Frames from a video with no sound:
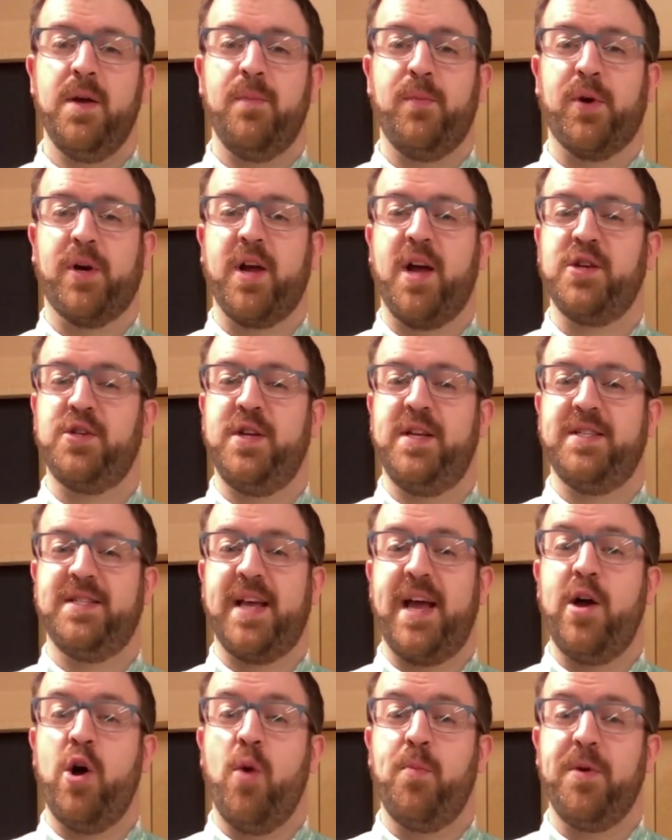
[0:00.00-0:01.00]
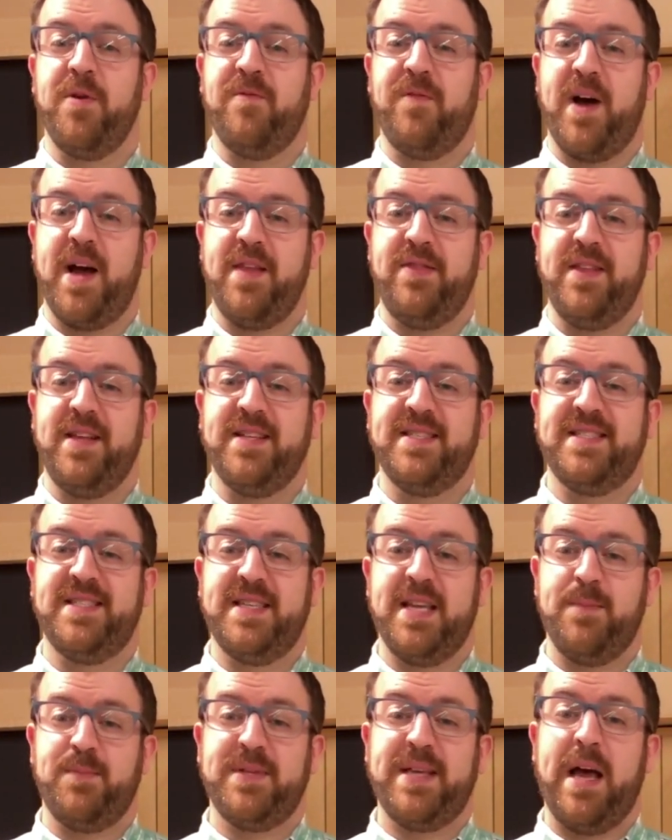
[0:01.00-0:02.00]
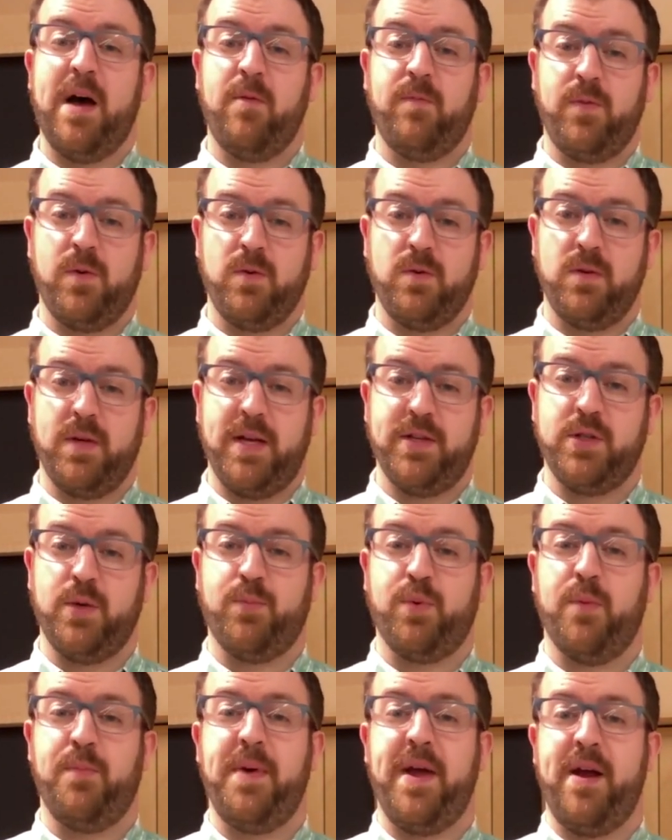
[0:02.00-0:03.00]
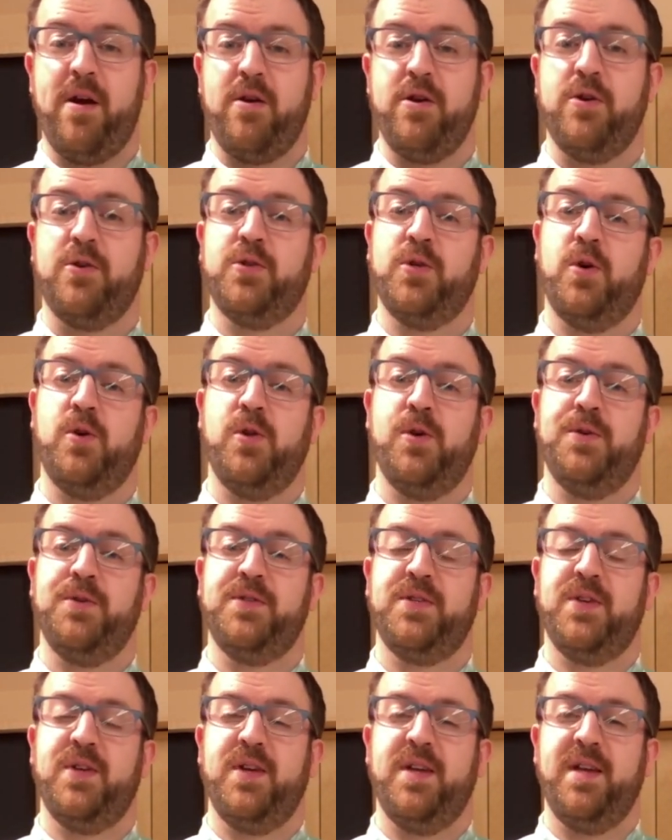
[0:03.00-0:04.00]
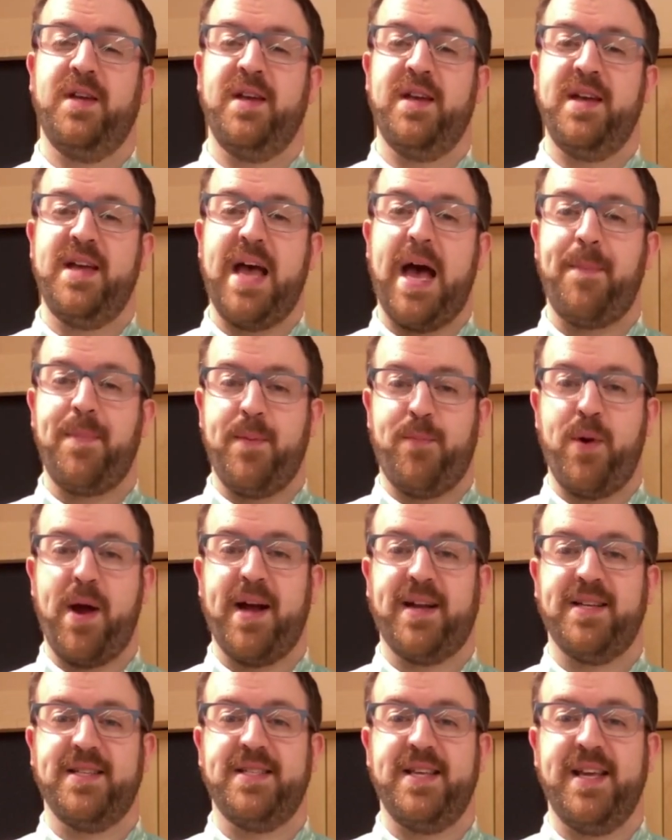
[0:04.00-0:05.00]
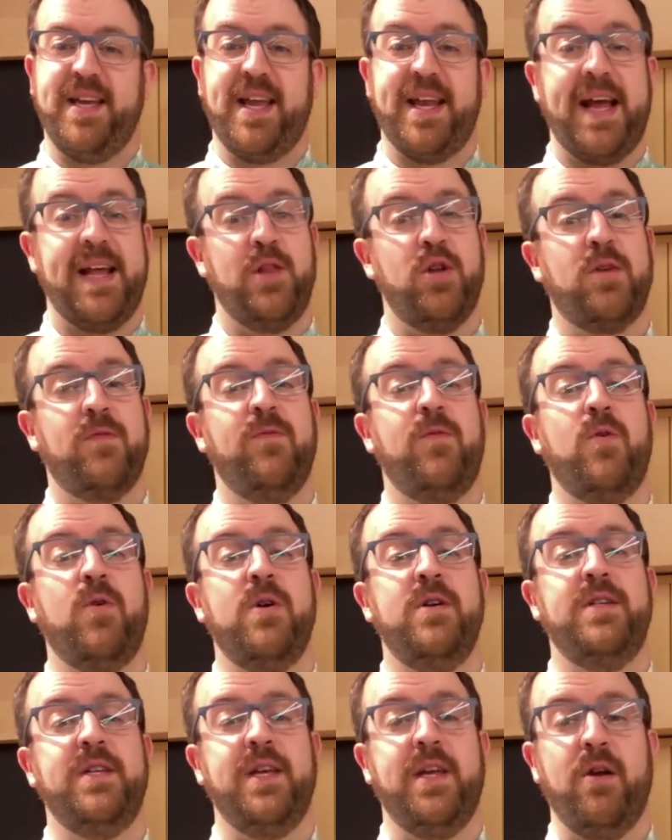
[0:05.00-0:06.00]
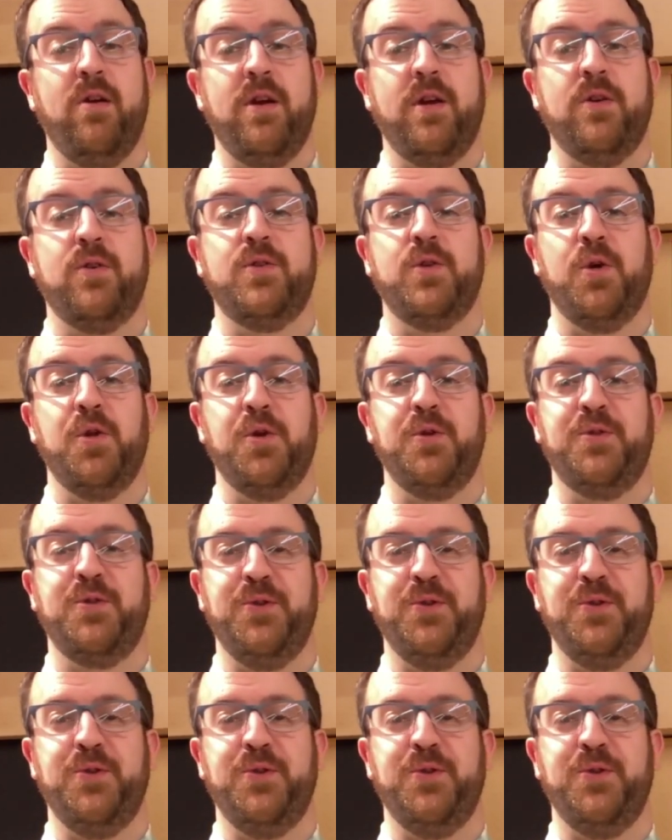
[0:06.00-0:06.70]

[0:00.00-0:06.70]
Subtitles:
Percussionists, I hope you find these tips helpful as you prepare your solos. Happy practicing, and I look forward to hearing your solos